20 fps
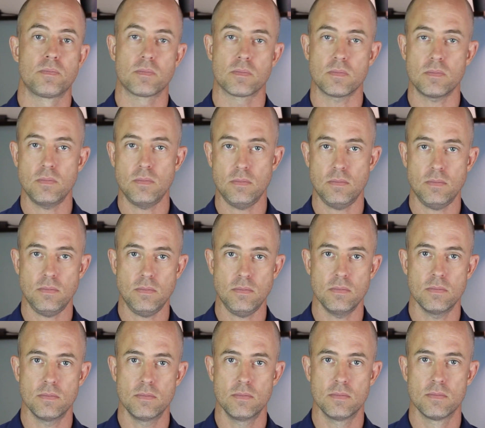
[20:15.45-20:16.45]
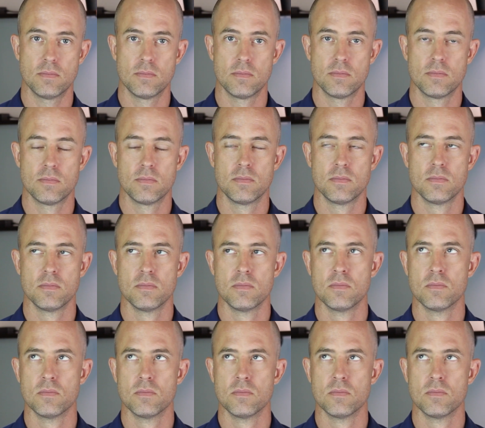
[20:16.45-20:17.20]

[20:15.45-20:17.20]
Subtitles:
Nobody speaks.